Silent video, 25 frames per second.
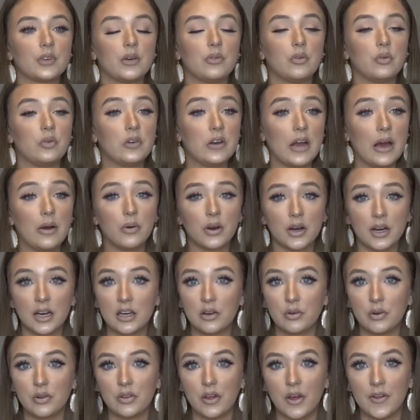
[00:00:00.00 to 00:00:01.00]

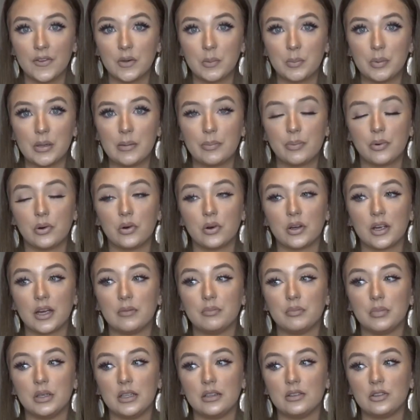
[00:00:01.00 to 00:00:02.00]
networking with other people
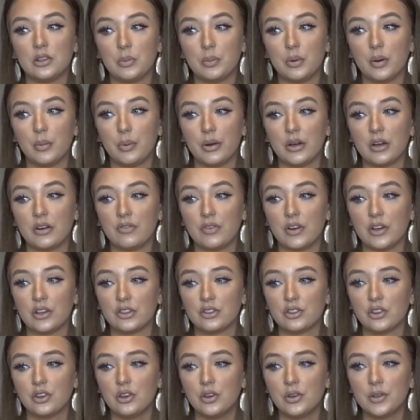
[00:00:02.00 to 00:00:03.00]
can be super
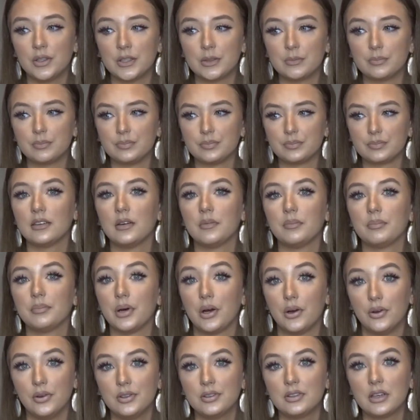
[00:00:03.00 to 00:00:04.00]
beneficial.
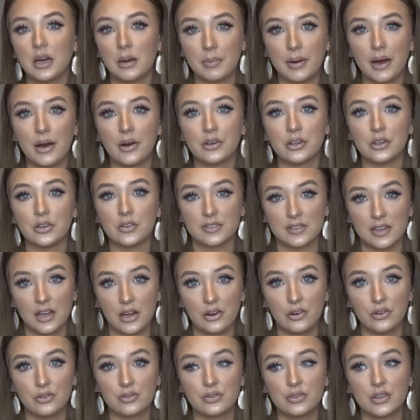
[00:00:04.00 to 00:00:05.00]
Post about
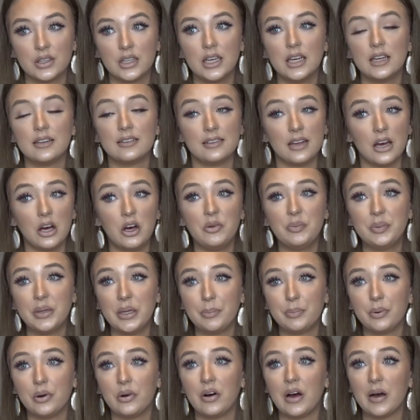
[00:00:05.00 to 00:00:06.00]
yourself. Tell
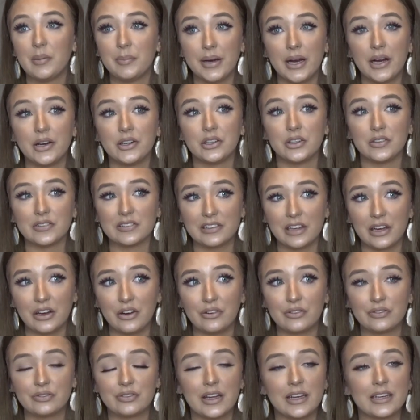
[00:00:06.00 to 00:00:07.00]
people about
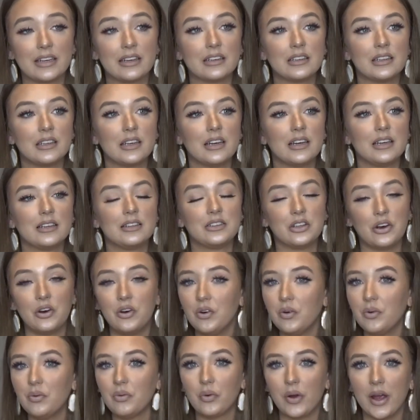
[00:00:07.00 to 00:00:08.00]
yourself. Like,
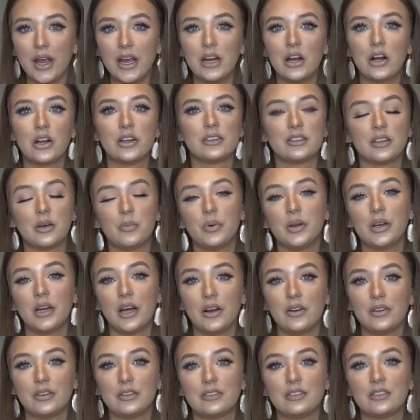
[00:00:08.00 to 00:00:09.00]
don't wait on someone
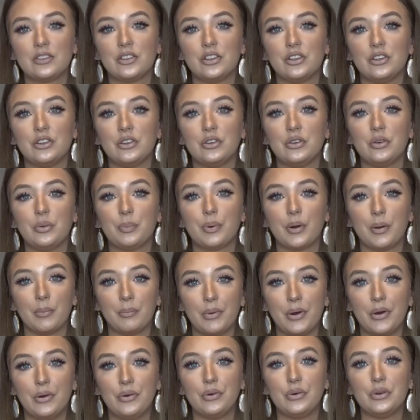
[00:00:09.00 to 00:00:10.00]
else to
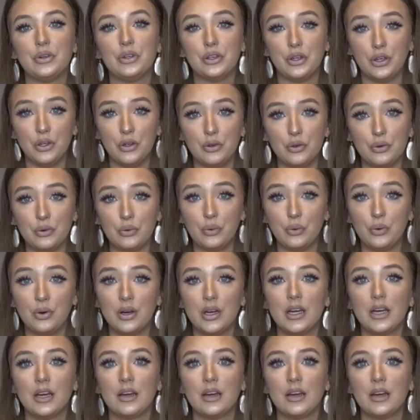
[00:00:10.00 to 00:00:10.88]
promote you.